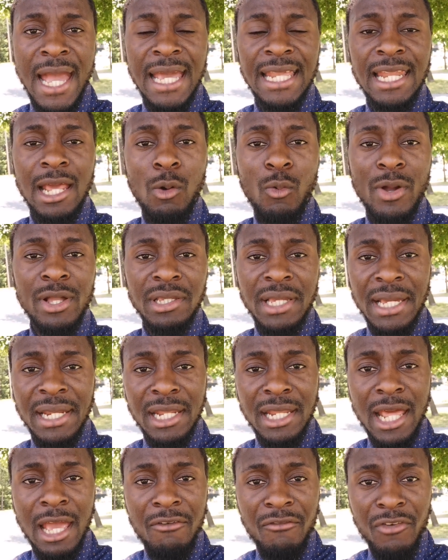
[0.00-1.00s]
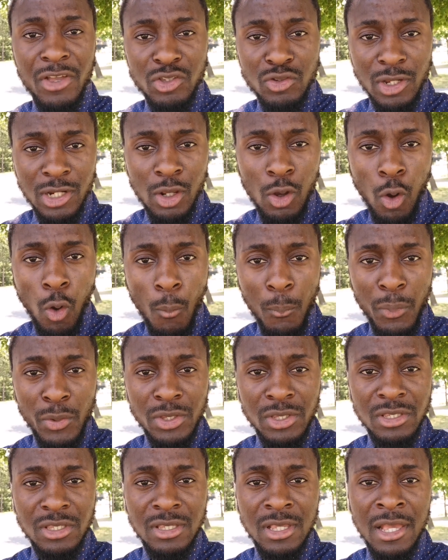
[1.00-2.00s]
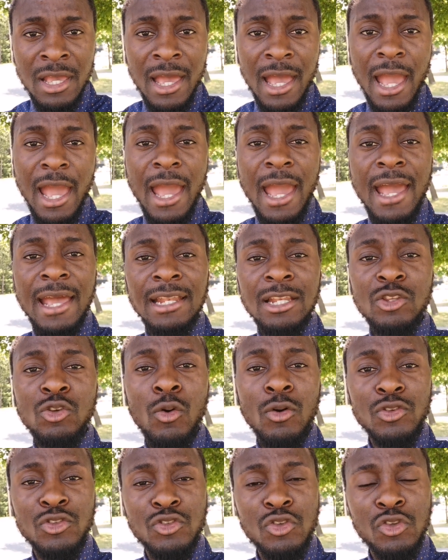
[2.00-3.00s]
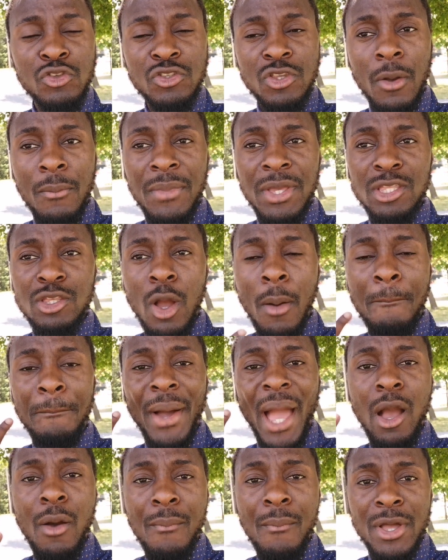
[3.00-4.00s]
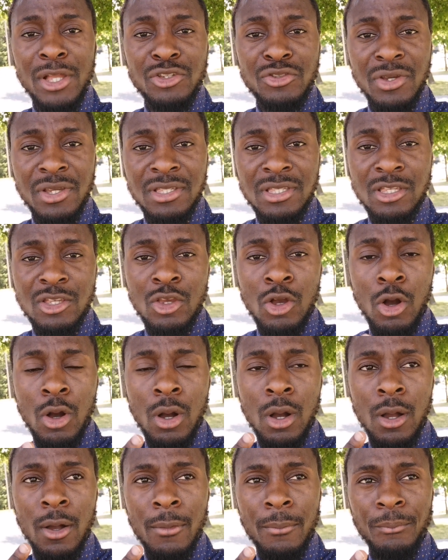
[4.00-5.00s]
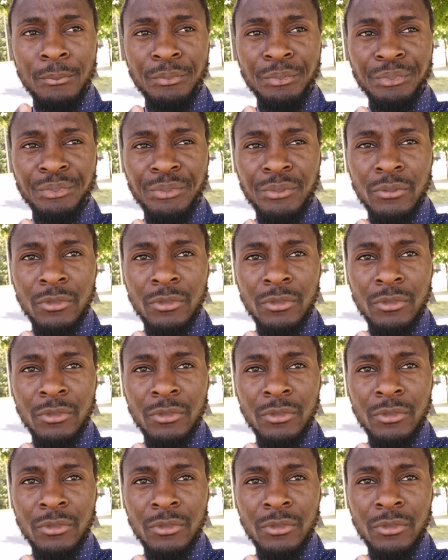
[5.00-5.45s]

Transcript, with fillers: and then when Canada eventually opens and you, you submit your biometrics, your um,